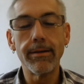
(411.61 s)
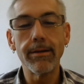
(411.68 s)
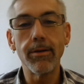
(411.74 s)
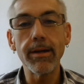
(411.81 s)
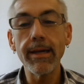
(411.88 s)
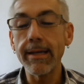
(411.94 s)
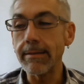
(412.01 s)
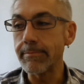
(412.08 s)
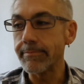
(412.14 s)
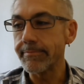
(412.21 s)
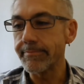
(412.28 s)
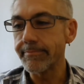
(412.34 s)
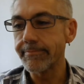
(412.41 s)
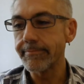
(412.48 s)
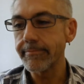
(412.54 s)
Okay.
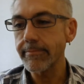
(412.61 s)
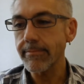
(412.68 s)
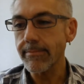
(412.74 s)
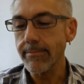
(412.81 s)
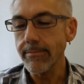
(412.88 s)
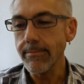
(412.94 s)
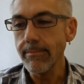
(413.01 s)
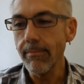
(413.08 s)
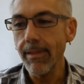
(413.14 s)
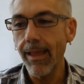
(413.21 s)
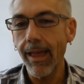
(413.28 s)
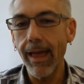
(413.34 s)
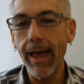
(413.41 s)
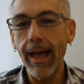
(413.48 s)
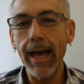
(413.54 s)

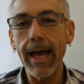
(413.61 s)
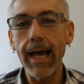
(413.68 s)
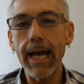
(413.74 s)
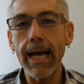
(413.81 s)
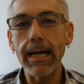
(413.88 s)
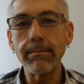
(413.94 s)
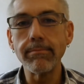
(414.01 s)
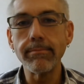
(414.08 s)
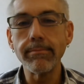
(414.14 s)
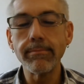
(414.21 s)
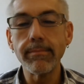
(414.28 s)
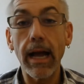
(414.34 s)
I